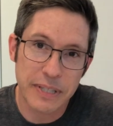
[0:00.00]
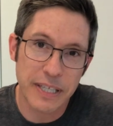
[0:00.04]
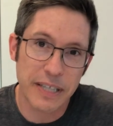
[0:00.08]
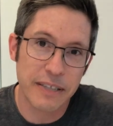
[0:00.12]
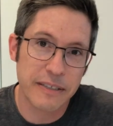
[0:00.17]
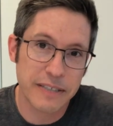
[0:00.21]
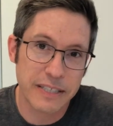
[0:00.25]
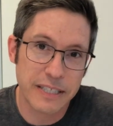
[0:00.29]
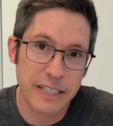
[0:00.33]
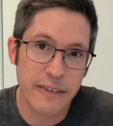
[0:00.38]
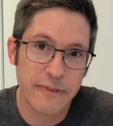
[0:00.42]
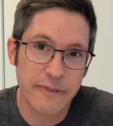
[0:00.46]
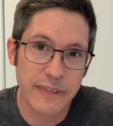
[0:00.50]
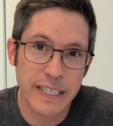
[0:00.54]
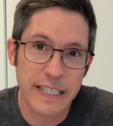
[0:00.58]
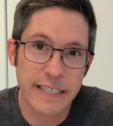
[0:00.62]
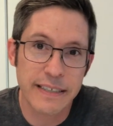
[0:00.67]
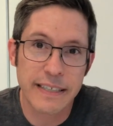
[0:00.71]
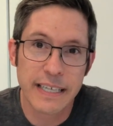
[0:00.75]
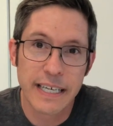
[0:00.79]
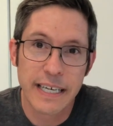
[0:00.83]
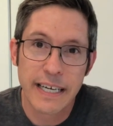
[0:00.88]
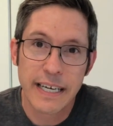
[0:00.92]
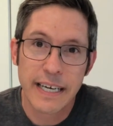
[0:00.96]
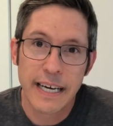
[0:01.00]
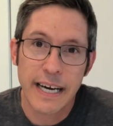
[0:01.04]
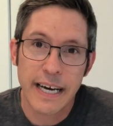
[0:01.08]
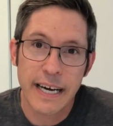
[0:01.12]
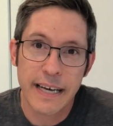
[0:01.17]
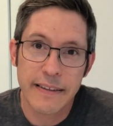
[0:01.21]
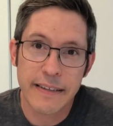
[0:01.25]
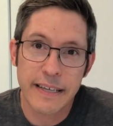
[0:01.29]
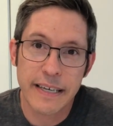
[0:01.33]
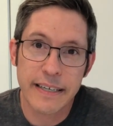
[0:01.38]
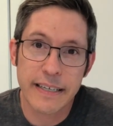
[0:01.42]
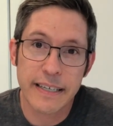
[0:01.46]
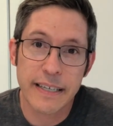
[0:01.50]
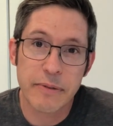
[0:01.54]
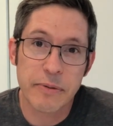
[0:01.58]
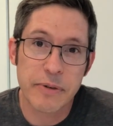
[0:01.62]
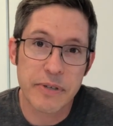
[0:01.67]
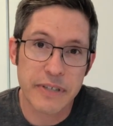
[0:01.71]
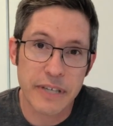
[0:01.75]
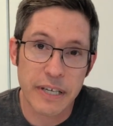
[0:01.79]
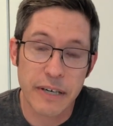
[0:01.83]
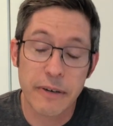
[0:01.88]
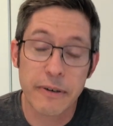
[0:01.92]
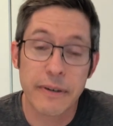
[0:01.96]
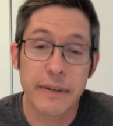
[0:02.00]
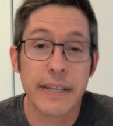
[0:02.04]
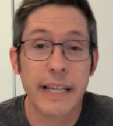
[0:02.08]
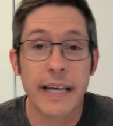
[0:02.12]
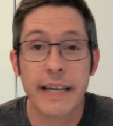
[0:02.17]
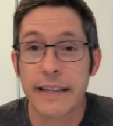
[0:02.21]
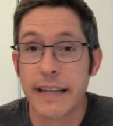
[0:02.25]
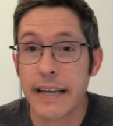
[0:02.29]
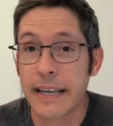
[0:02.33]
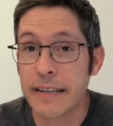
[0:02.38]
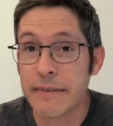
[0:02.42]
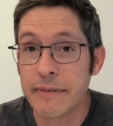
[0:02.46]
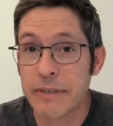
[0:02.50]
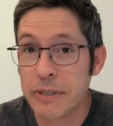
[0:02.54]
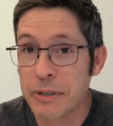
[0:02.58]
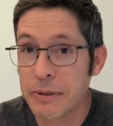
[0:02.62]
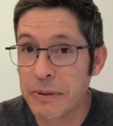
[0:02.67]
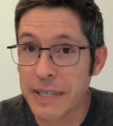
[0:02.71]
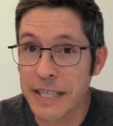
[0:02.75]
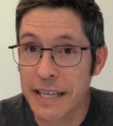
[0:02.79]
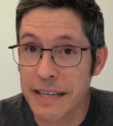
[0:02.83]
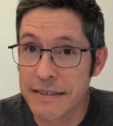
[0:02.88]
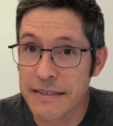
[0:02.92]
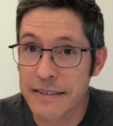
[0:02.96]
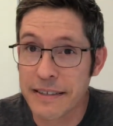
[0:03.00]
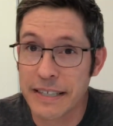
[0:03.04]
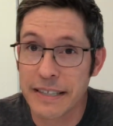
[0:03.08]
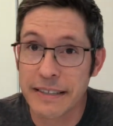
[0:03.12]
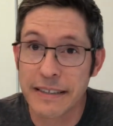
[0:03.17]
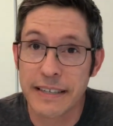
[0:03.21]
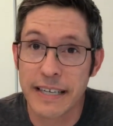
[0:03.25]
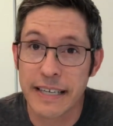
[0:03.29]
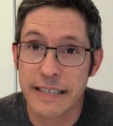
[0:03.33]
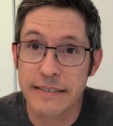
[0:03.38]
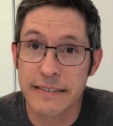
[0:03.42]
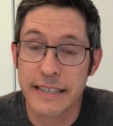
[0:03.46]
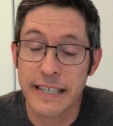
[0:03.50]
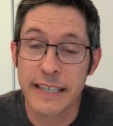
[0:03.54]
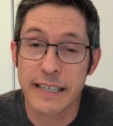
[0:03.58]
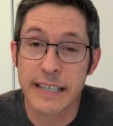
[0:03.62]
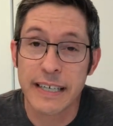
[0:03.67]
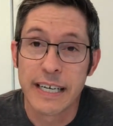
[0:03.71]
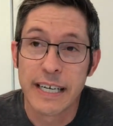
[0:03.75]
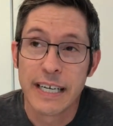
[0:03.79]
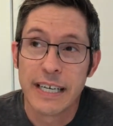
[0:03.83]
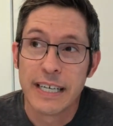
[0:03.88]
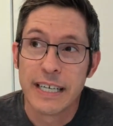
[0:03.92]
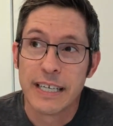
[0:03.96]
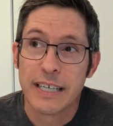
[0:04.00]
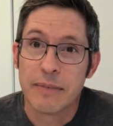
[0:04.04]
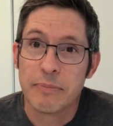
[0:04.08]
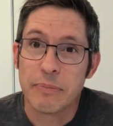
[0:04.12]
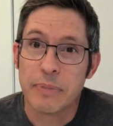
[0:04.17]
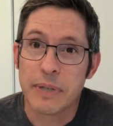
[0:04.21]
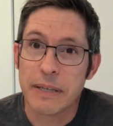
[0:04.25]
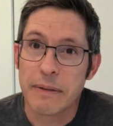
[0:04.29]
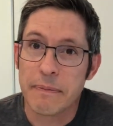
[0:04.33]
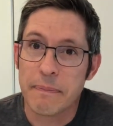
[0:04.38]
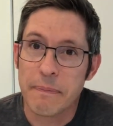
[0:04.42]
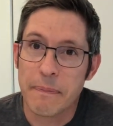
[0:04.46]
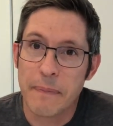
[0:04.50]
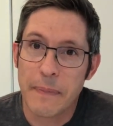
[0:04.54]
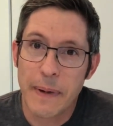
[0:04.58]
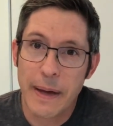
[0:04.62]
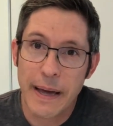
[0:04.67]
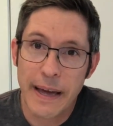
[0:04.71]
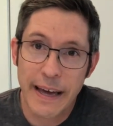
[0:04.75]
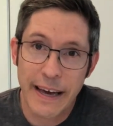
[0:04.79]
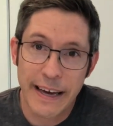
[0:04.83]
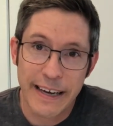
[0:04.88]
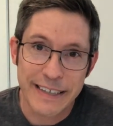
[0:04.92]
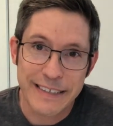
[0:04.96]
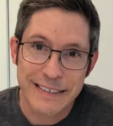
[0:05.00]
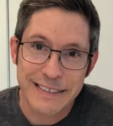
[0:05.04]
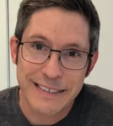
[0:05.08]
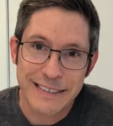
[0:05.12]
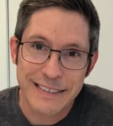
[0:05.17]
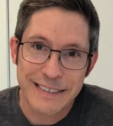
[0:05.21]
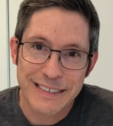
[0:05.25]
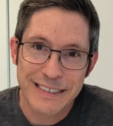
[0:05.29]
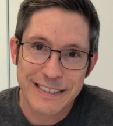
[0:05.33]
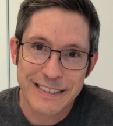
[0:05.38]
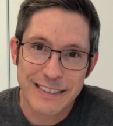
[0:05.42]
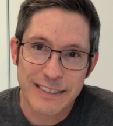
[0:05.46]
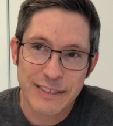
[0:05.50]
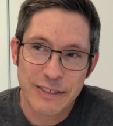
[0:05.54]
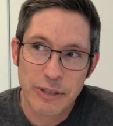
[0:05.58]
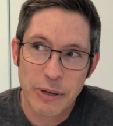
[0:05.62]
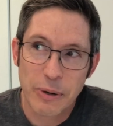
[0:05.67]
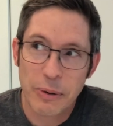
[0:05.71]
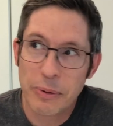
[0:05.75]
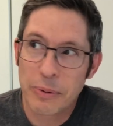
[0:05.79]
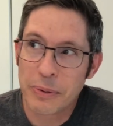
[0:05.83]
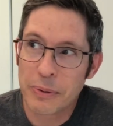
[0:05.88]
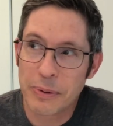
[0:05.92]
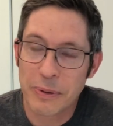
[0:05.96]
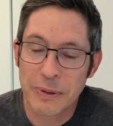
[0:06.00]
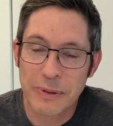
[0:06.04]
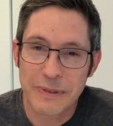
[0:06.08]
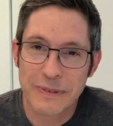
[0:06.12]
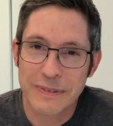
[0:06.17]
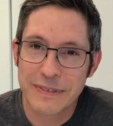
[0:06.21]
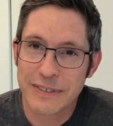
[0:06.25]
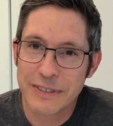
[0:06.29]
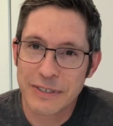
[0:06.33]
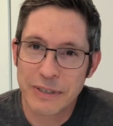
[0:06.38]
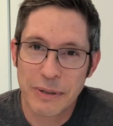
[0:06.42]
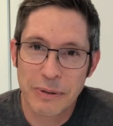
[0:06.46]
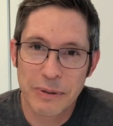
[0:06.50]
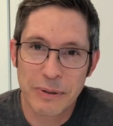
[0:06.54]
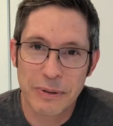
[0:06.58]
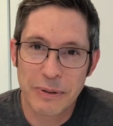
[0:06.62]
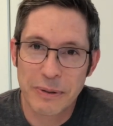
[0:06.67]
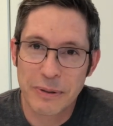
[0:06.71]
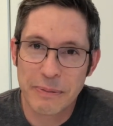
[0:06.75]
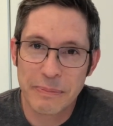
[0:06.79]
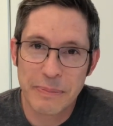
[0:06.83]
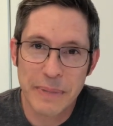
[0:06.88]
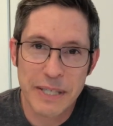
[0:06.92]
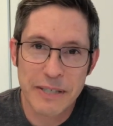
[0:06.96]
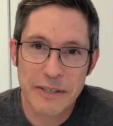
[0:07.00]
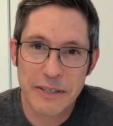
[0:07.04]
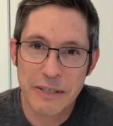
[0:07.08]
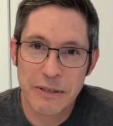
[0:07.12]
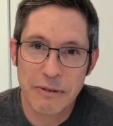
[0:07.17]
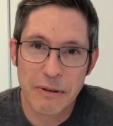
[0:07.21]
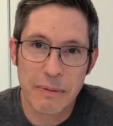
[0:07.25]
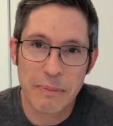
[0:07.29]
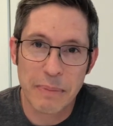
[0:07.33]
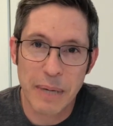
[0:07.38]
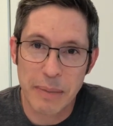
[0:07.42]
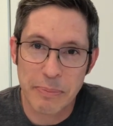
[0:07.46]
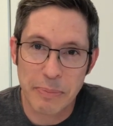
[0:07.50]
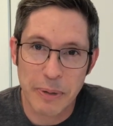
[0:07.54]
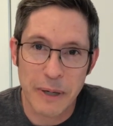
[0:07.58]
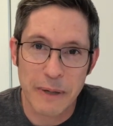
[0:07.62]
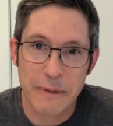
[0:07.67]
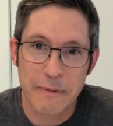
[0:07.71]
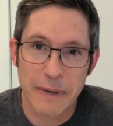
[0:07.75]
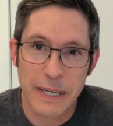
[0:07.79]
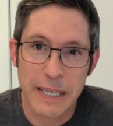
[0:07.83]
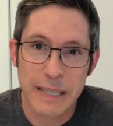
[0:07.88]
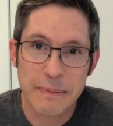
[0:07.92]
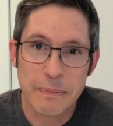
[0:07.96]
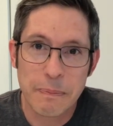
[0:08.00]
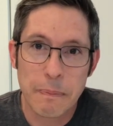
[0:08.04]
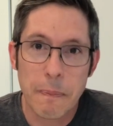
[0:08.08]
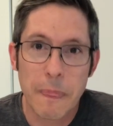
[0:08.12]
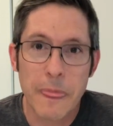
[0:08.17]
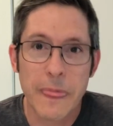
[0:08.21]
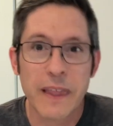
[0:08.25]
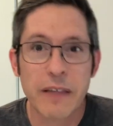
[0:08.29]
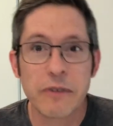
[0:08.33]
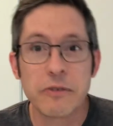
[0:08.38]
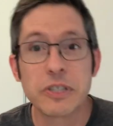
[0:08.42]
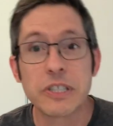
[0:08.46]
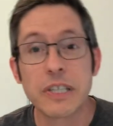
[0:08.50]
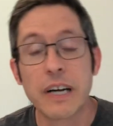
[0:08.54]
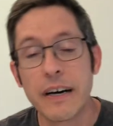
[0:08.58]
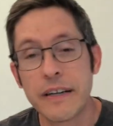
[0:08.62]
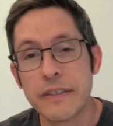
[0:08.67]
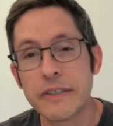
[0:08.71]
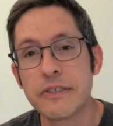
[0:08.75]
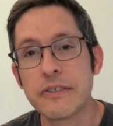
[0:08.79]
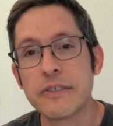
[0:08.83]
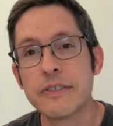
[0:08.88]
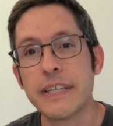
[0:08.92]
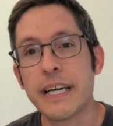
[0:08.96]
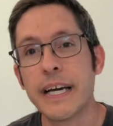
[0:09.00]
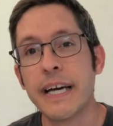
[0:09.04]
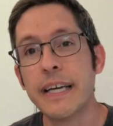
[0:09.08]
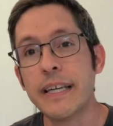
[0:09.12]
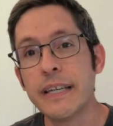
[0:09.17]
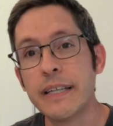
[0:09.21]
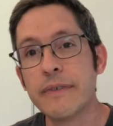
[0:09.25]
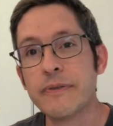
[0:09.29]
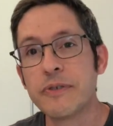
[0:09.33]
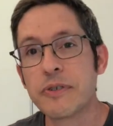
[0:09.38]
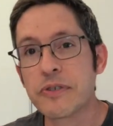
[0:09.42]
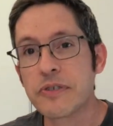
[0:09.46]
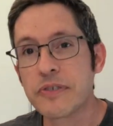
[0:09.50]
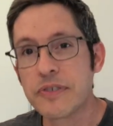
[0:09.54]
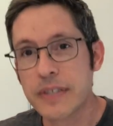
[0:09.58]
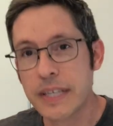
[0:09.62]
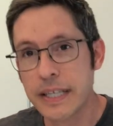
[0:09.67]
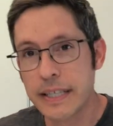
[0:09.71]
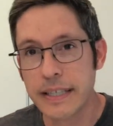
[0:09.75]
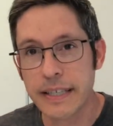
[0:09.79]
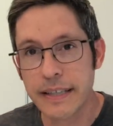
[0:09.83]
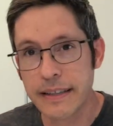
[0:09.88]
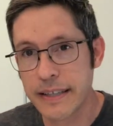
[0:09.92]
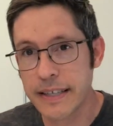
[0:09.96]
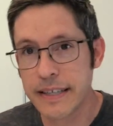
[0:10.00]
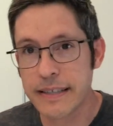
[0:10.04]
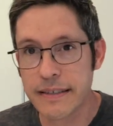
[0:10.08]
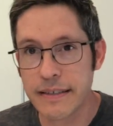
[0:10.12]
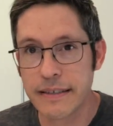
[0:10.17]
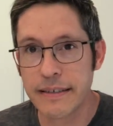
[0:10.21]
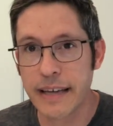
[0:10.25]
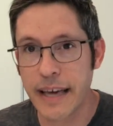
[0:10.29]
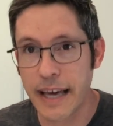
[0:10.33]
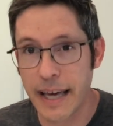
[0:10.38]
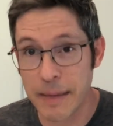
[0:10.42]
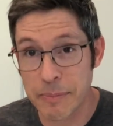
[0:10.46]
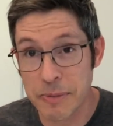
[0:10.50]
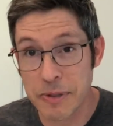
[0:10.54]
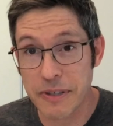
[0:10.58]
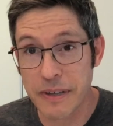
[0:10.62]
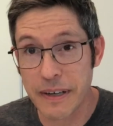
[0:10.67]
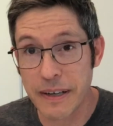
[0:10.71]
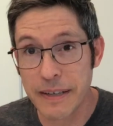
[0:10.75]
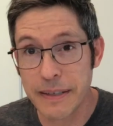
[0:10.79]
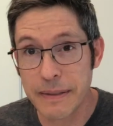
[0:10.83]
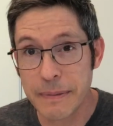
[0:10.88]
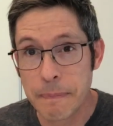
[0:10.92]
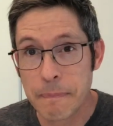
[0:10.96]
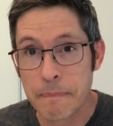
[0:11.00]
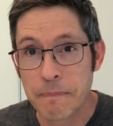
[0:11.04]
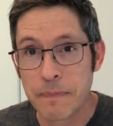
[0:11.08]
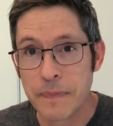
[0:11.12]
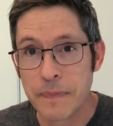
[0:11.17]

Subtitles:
the other stuff in, and then it was good. And that inventory got sent in the next day. But man, total miscue on my part, right? So just understand, if you're sending things into Amazon,